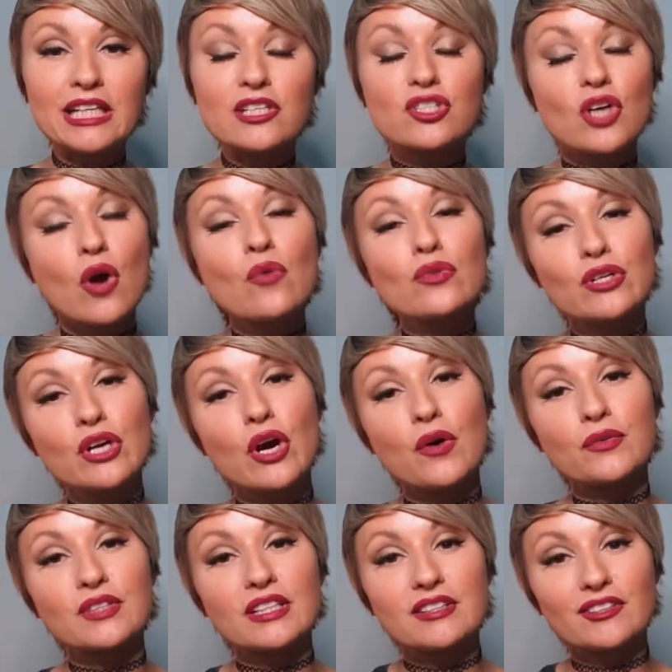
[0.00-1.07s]
don't know
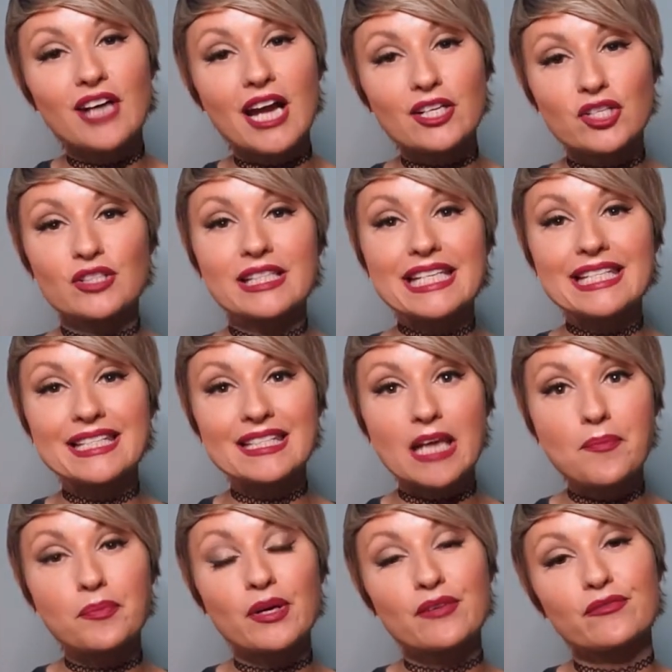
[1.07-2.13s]
that they're actually
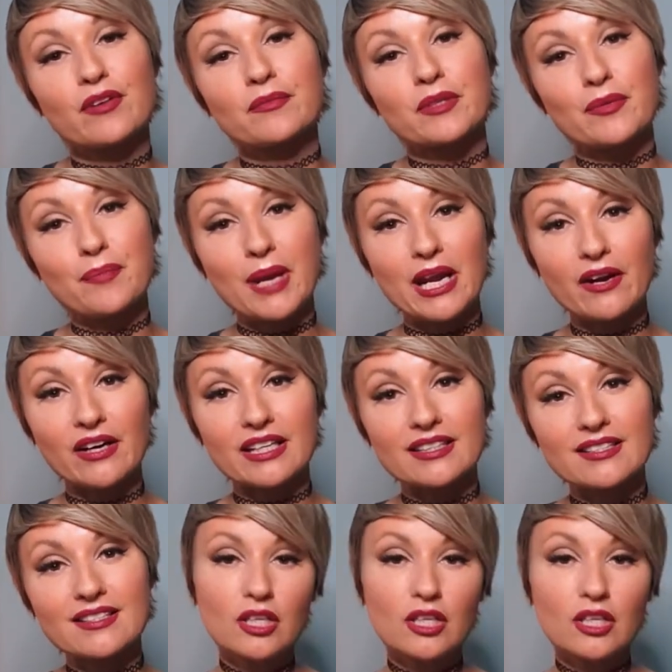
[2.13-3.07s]
separate from their parents.